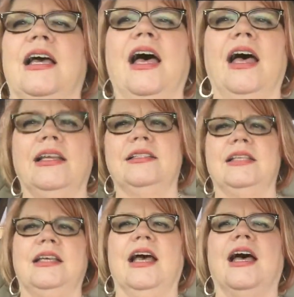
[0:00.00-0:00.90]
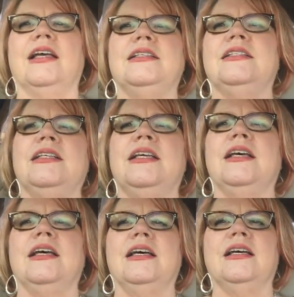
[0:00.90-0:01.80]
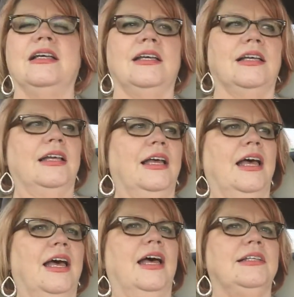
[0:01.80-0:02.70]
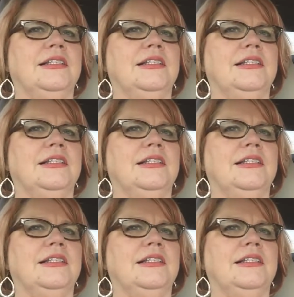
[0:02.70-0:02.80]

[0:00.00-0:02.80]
a, I see a, I see a, I